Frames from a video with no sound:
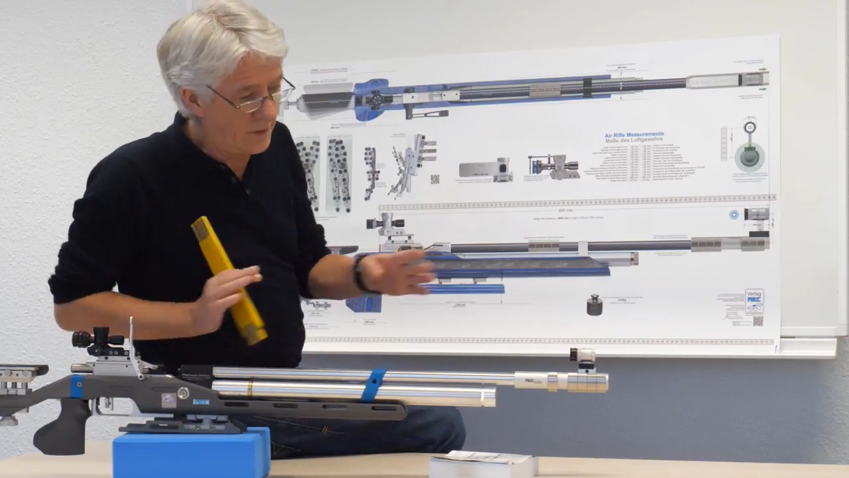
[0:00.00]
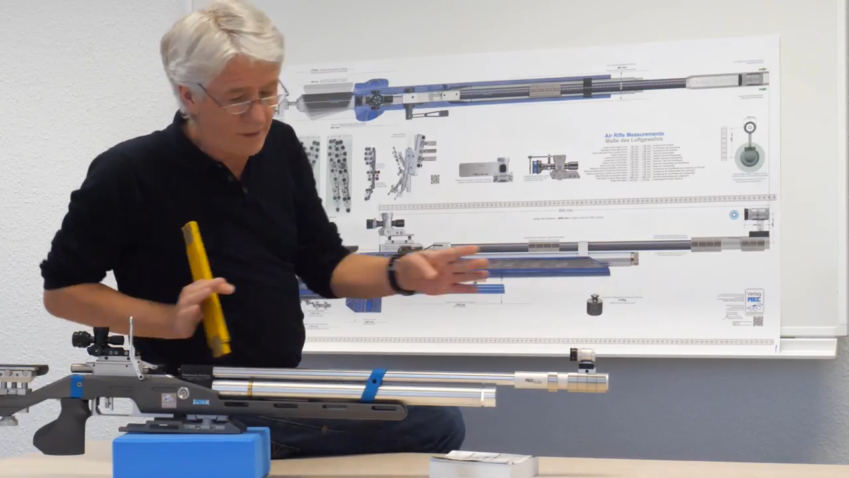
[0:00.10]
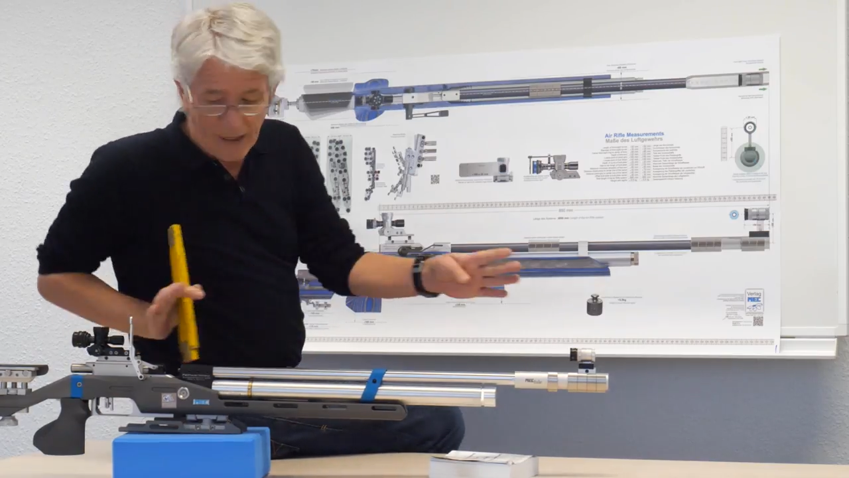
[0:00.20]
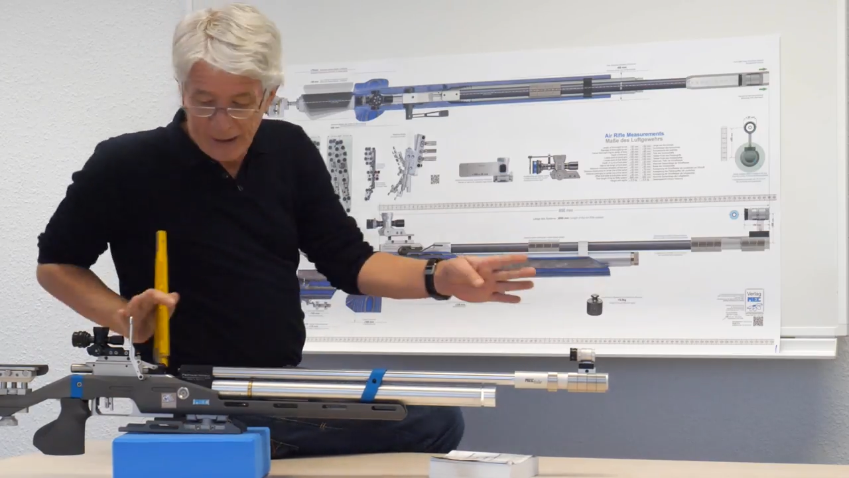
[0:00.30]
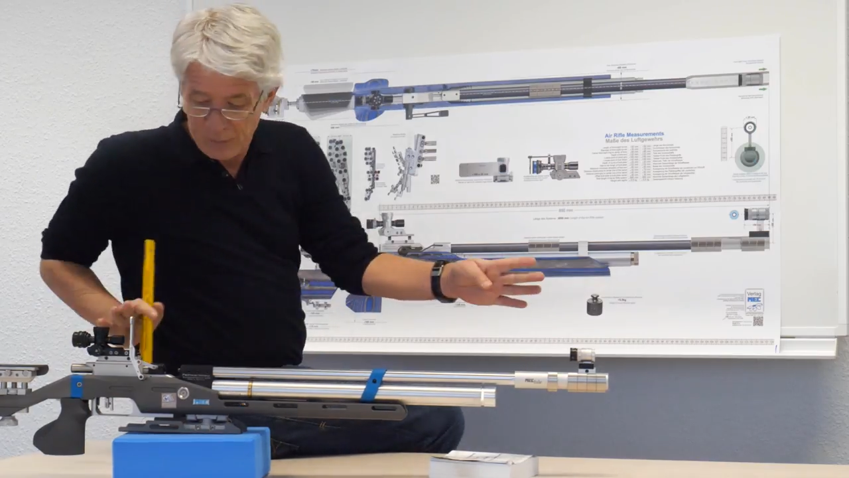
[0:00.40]

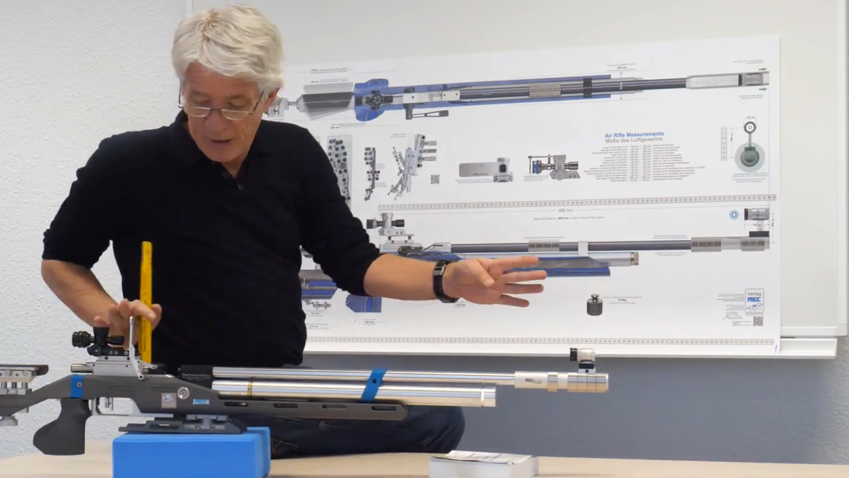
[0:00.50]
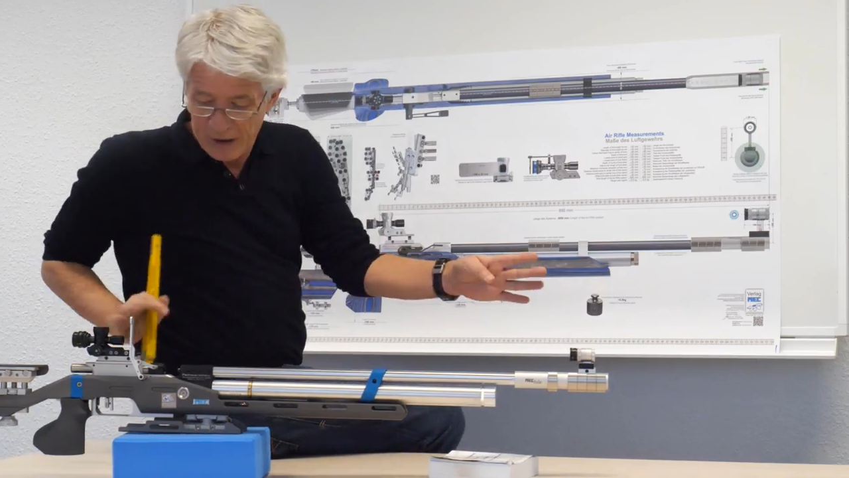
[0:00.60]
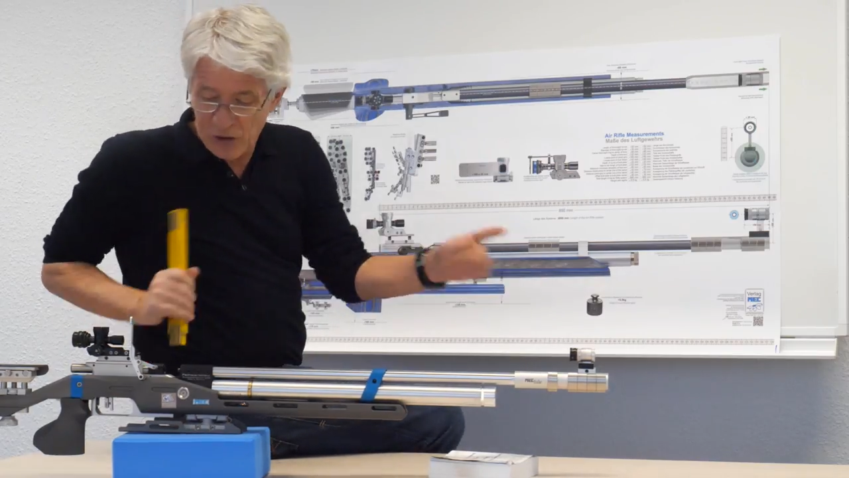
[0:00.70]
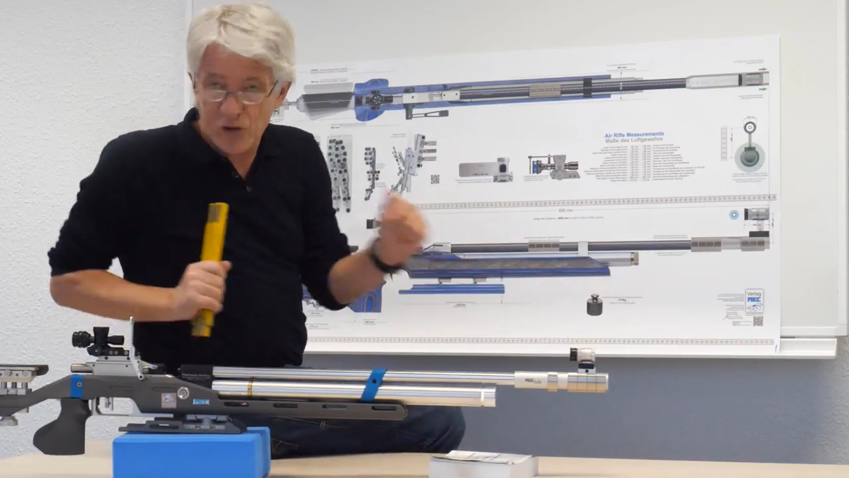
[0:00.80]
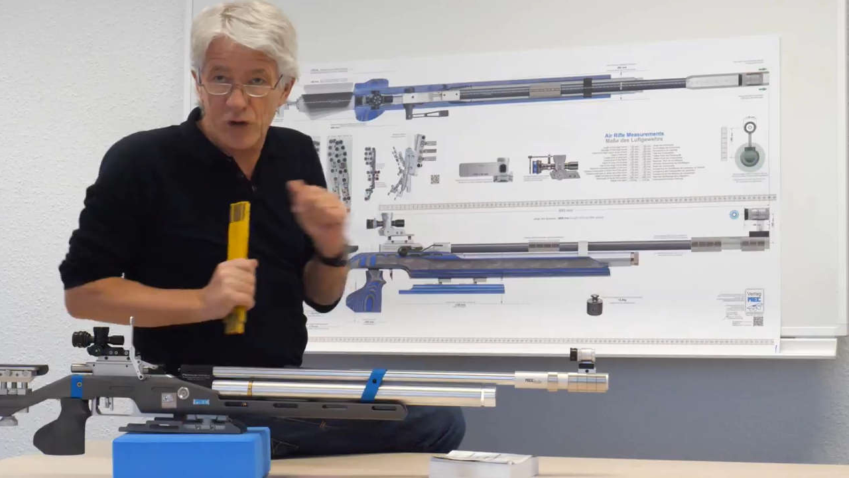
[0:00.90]

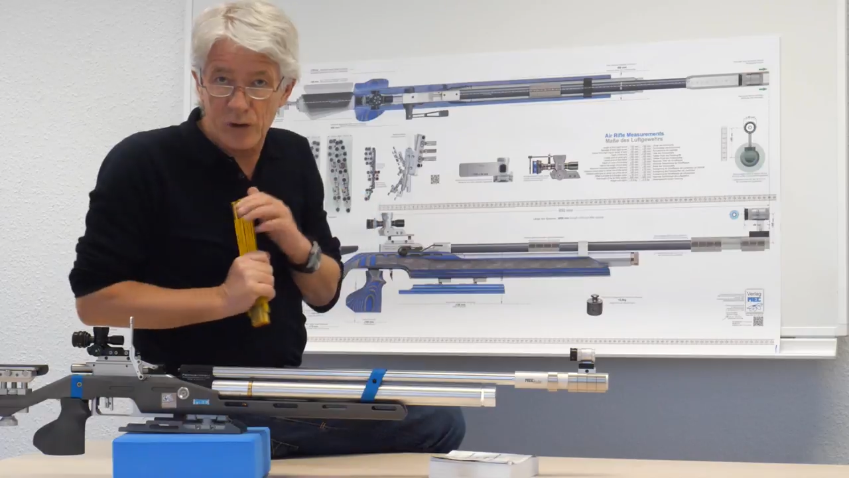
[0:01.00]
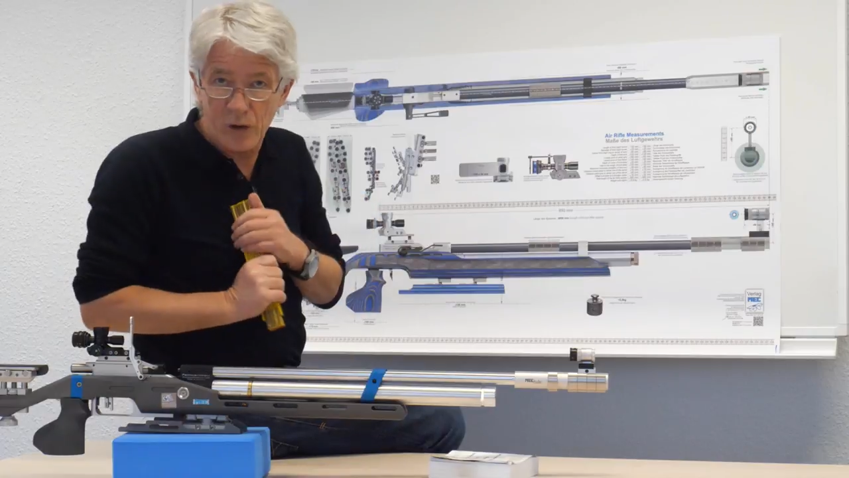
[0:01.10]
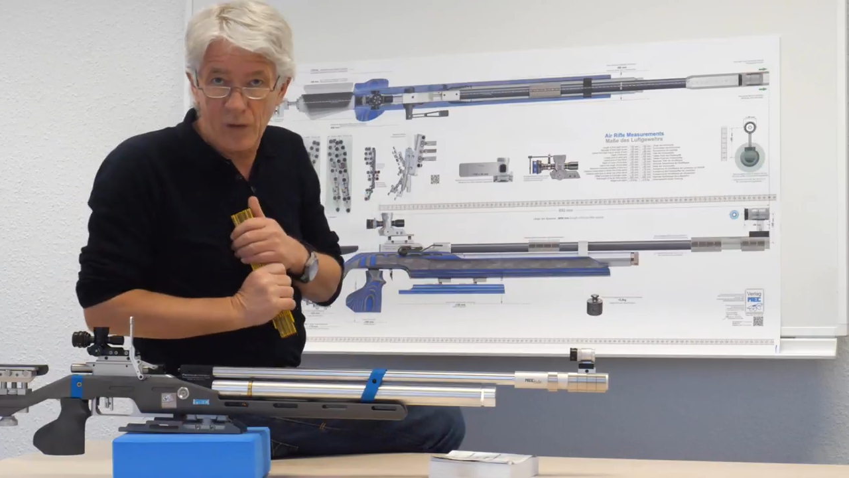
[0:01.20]
dimension